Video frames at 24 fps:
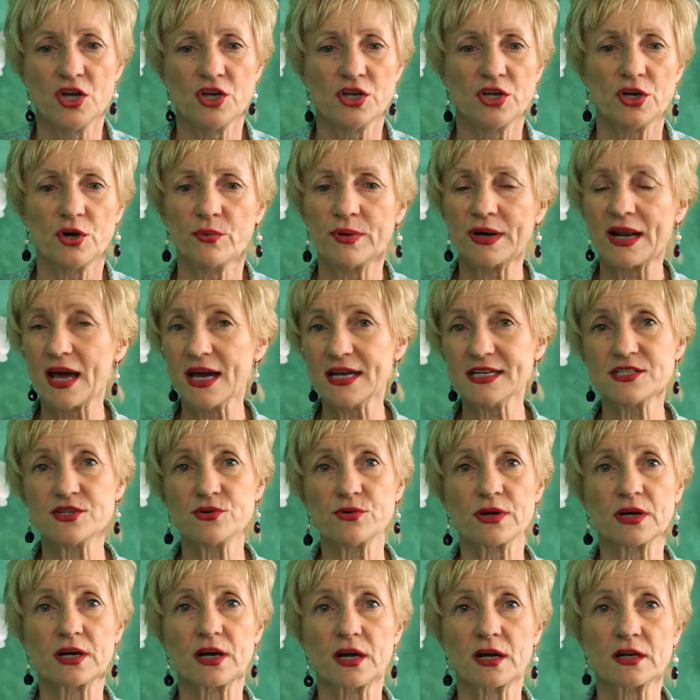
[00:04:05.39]
When I
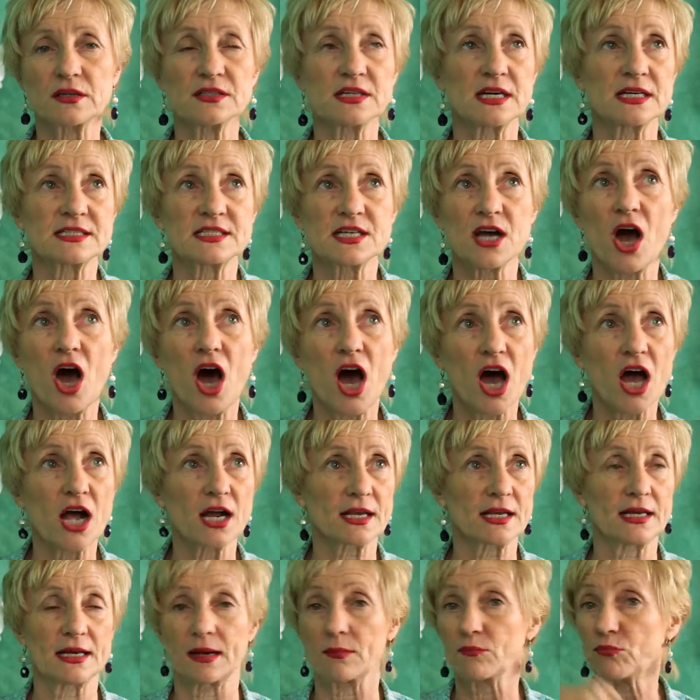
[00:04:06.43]
do a
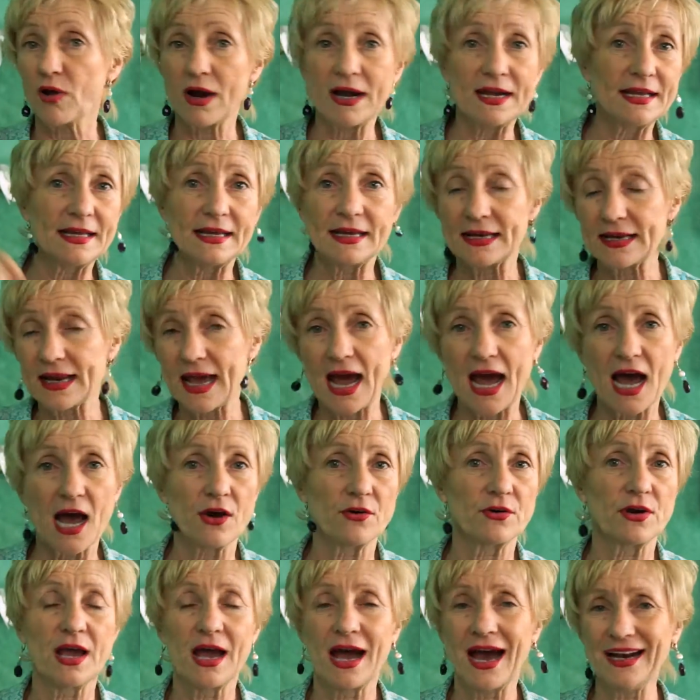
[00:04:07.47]
talk and I'm writing it
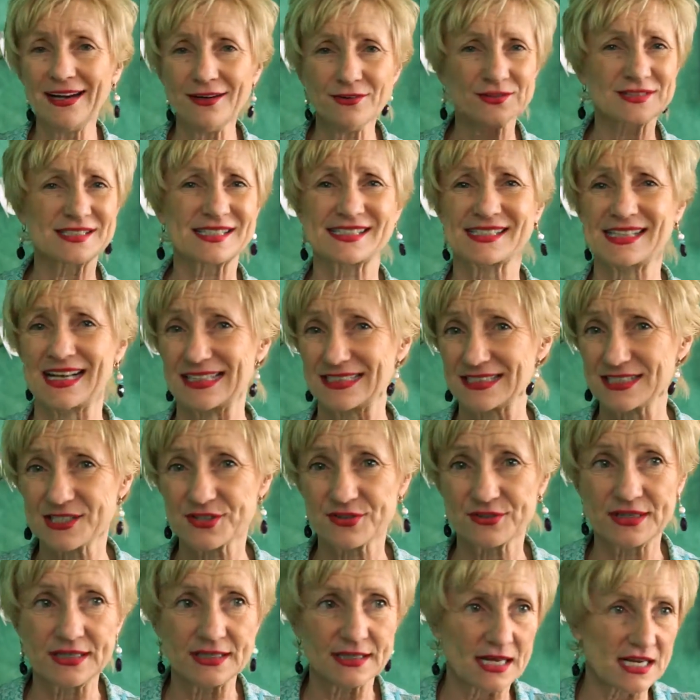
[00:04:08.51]
out, I don't
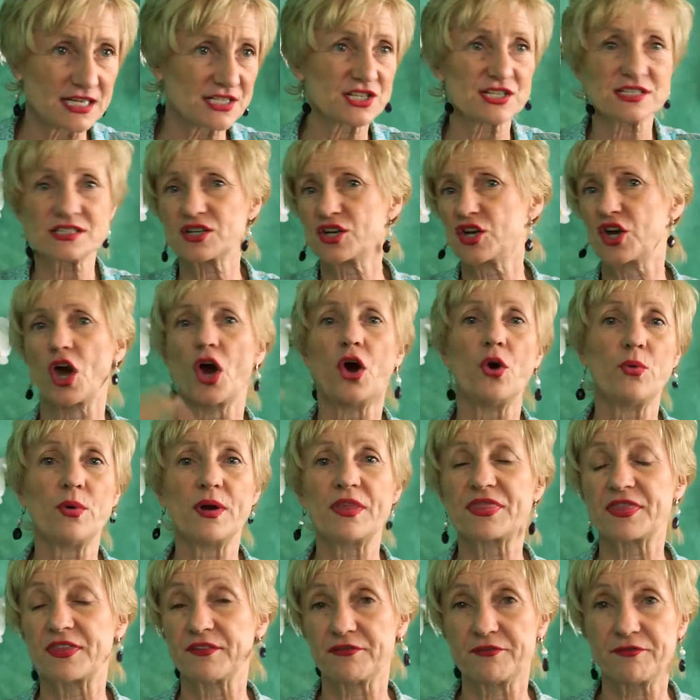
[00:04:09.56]
censor it. I just go
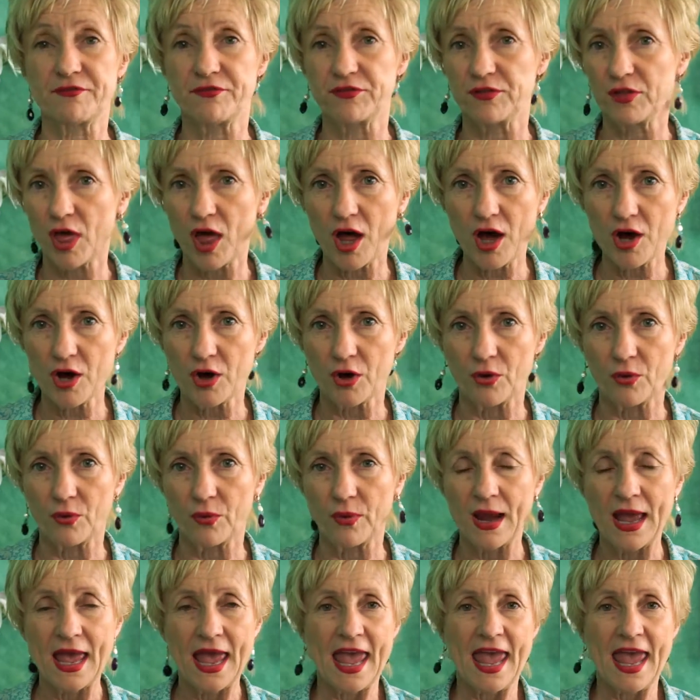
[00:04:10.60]
with the
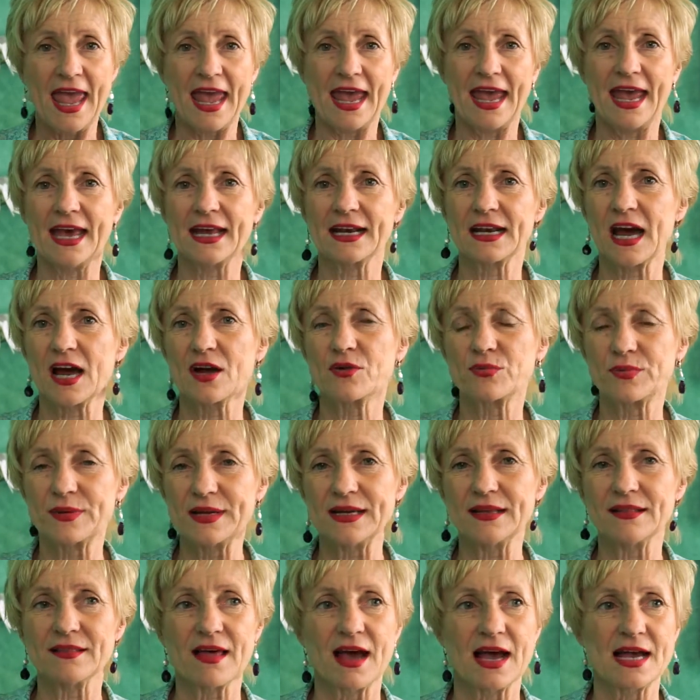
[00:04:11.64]
flow. And I
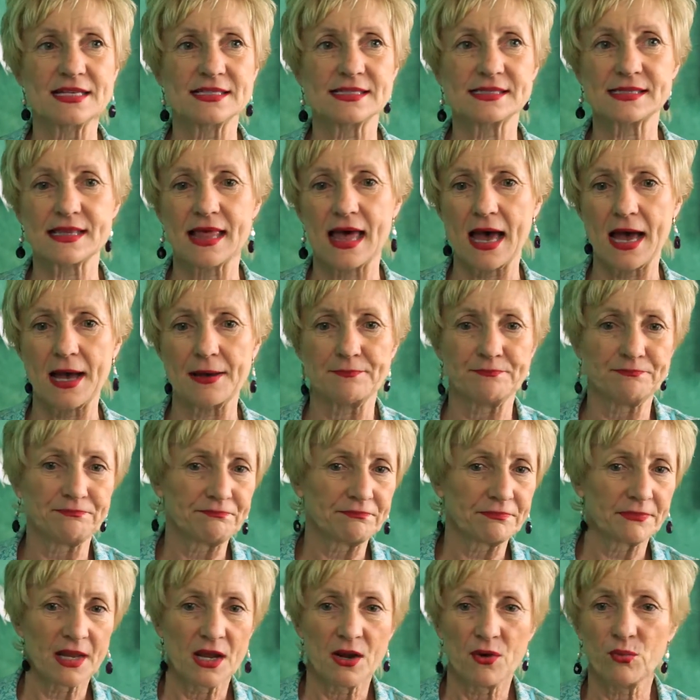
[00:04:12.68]
realize that
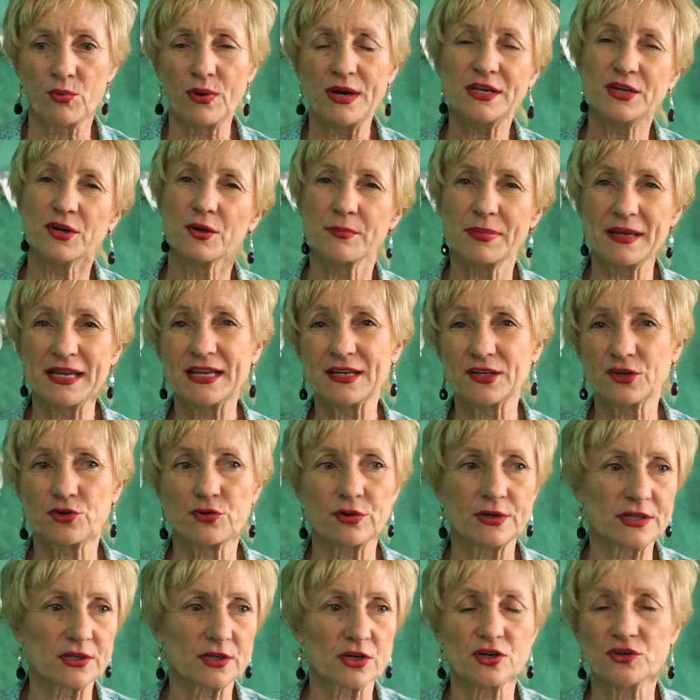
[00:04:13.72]
when you're being
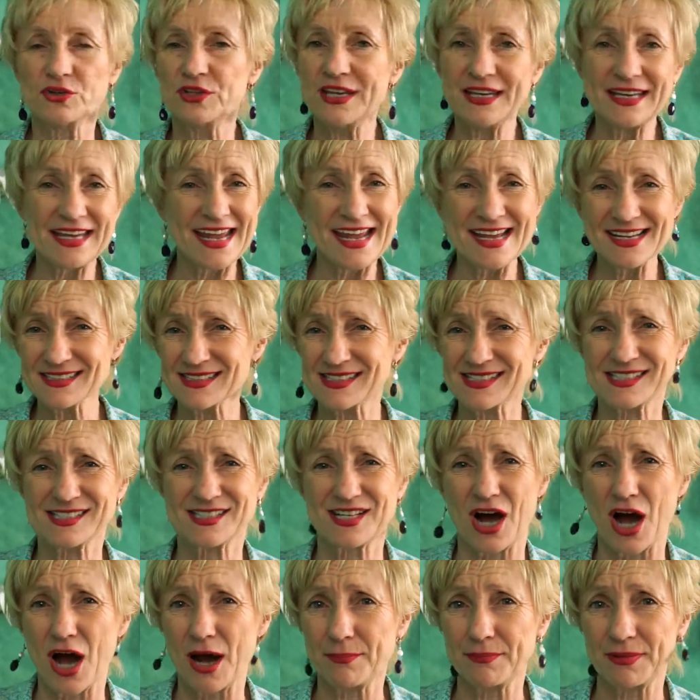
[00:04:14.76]
critical, you can't
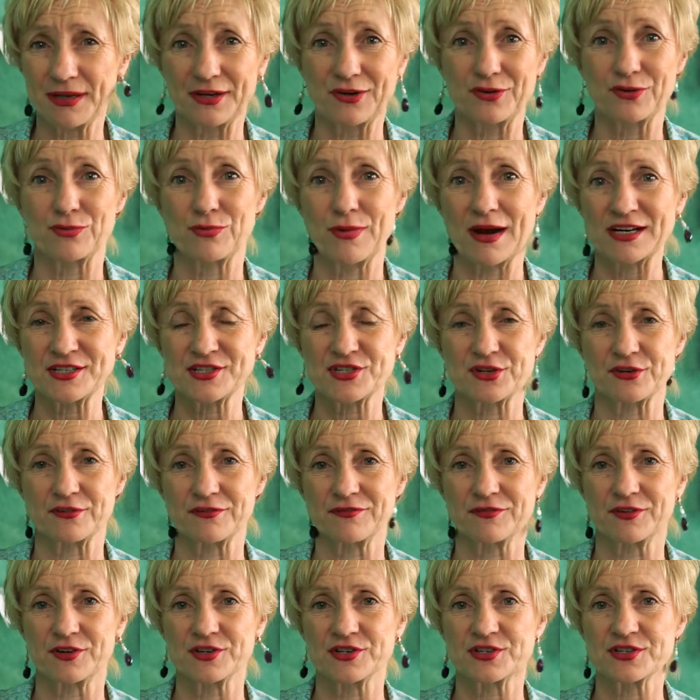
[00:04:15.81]
stop and correct your
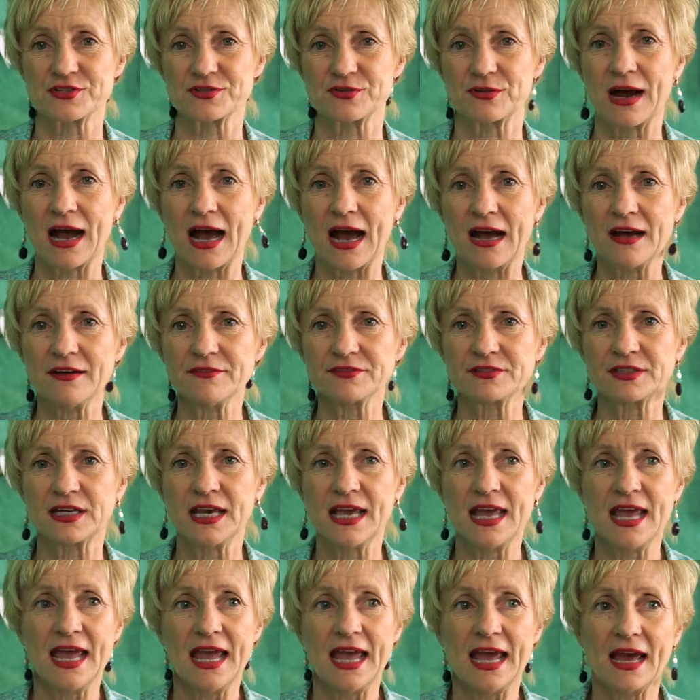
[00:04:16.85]
first draft.
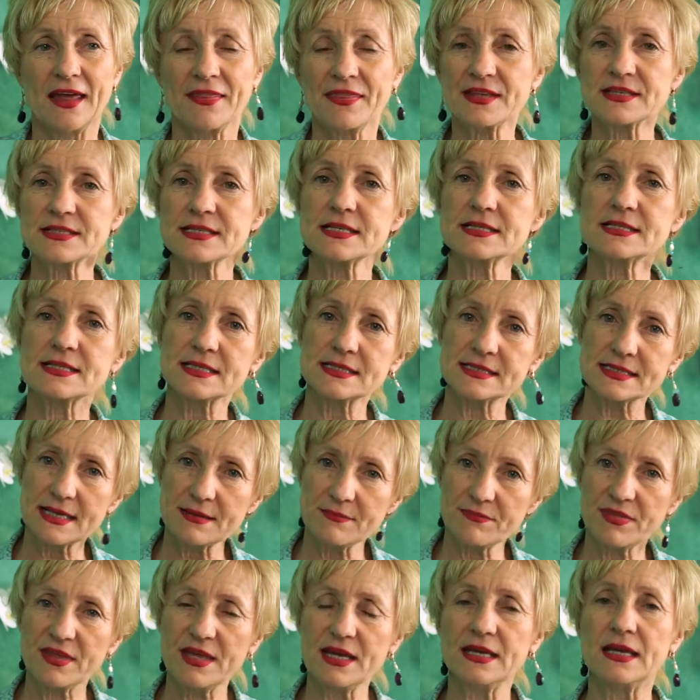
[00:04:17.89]
And this is the
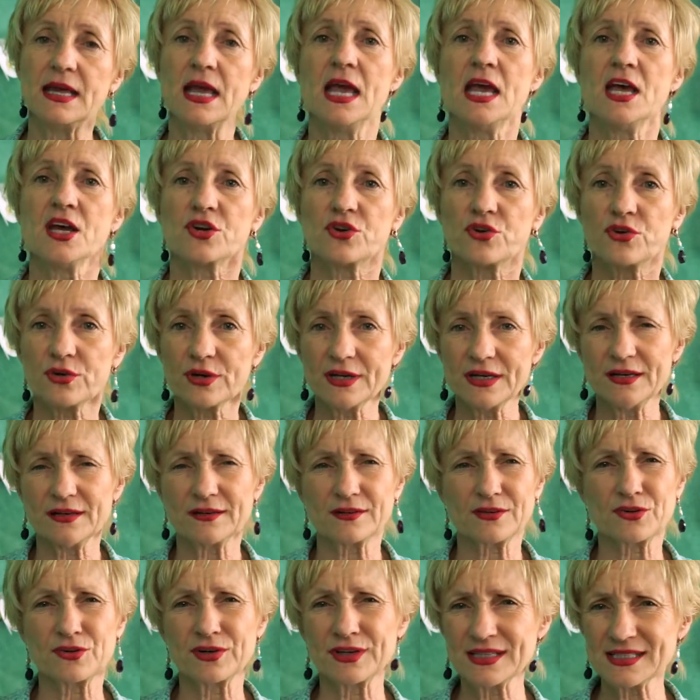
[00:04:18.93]
same thing.
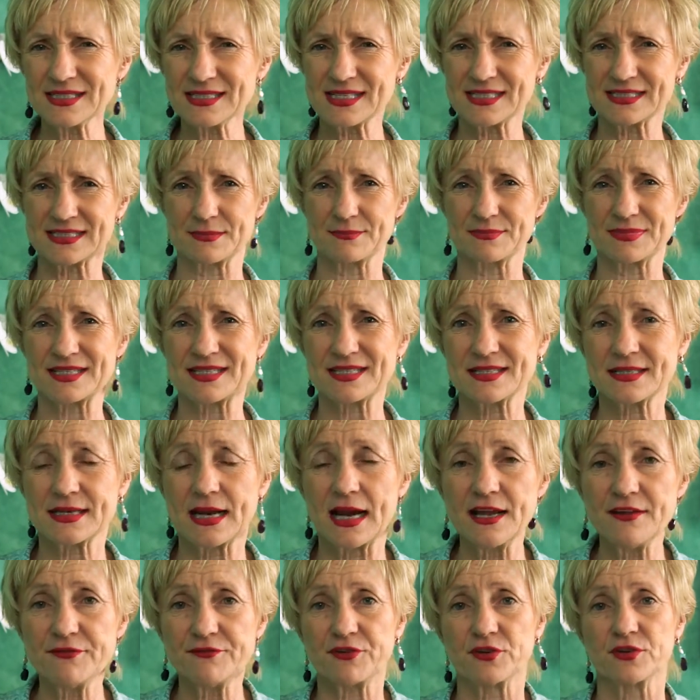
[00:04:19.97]
Criticism
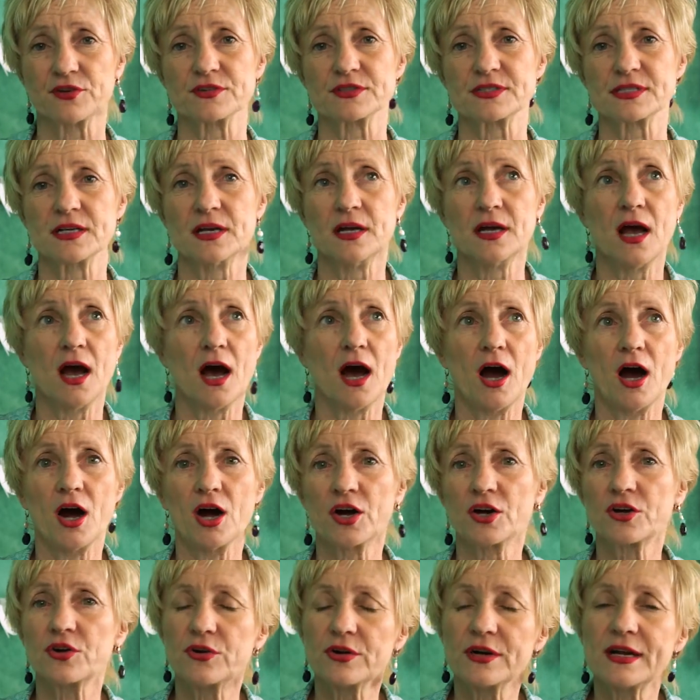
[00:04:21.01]
stifles
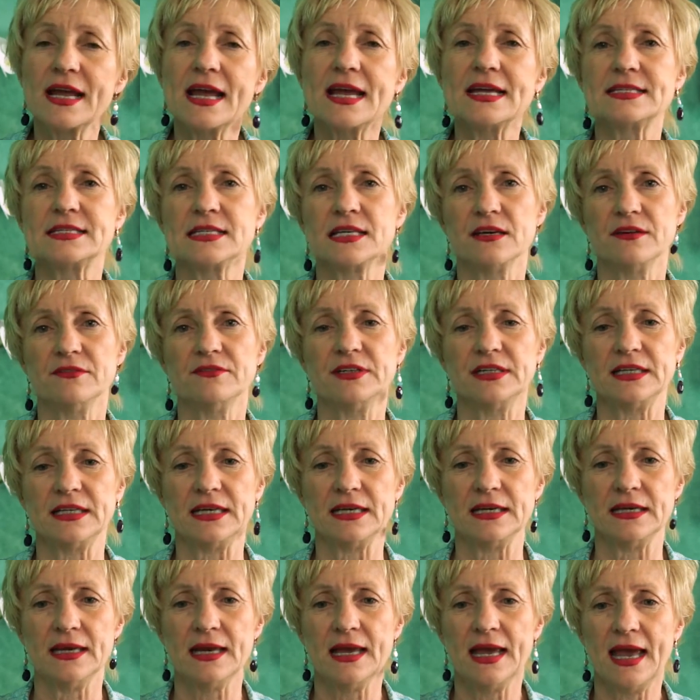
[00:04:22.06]
our
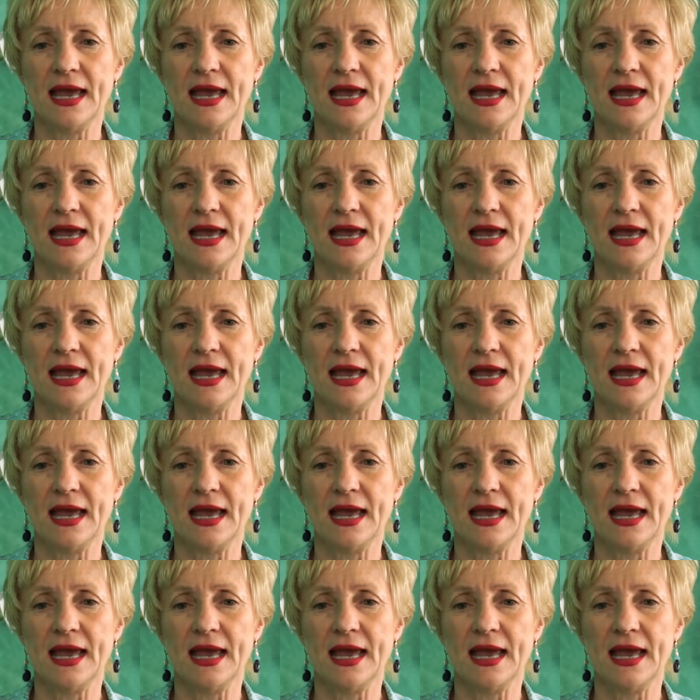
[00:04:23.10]
creativity.